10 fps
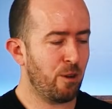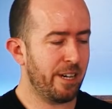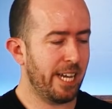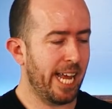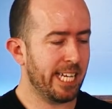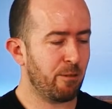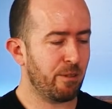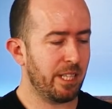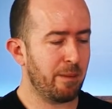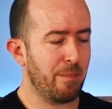try and
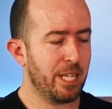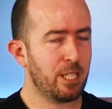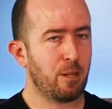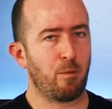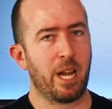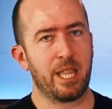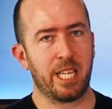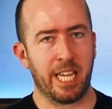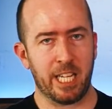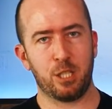accurately measure where
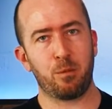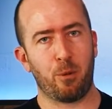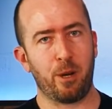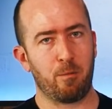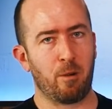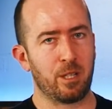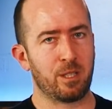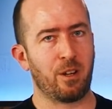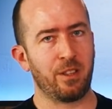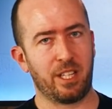the hinge point
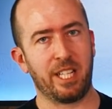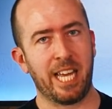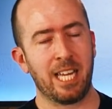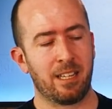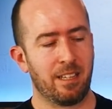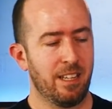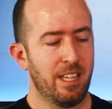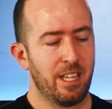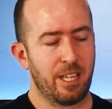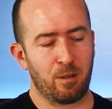was on the leg,
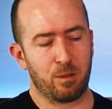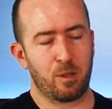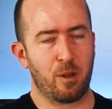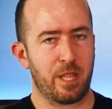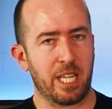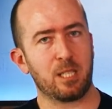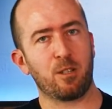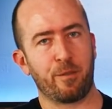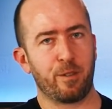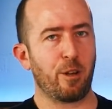and also the
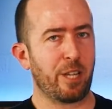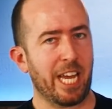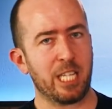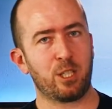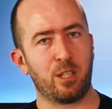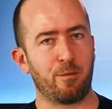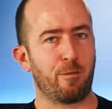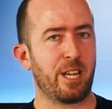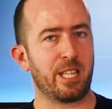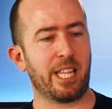sort of location
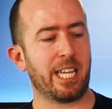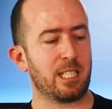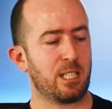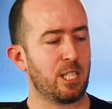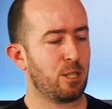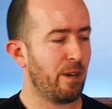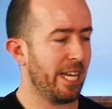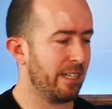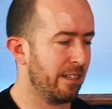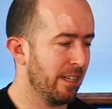of where the leg is
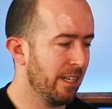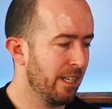situated.